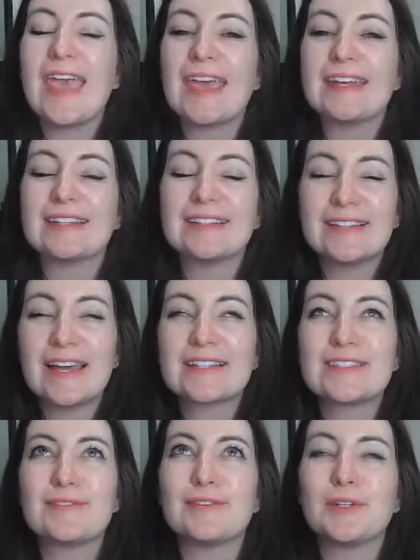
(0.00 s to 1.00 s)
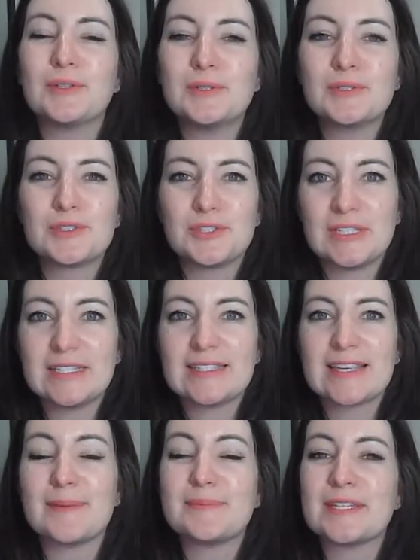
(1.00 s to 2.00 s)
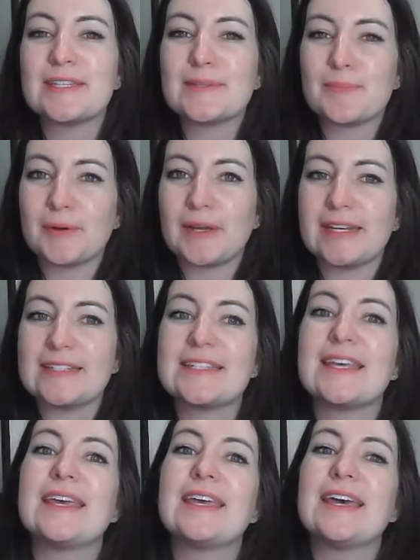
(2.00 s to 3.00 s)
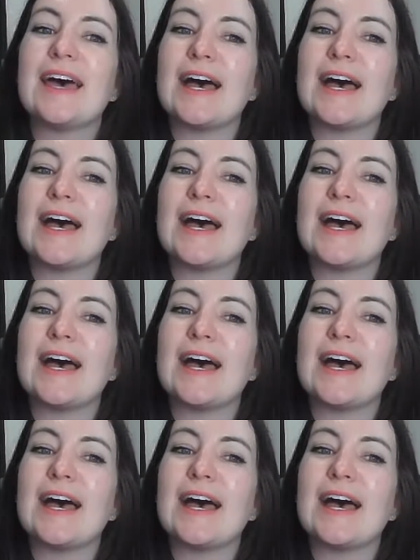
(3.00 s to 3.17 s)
and neglect for Google Sheets up to this point